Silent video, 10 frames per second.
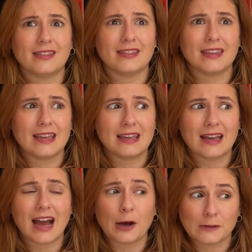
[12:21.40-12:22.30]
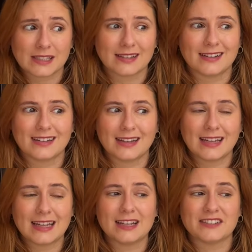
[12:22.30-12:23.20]
the outsider.
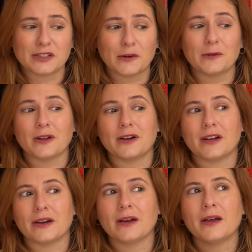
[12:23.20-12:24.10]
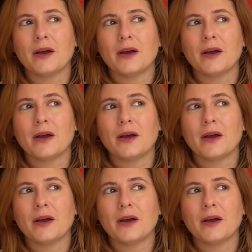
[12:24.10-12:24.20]
He is no longer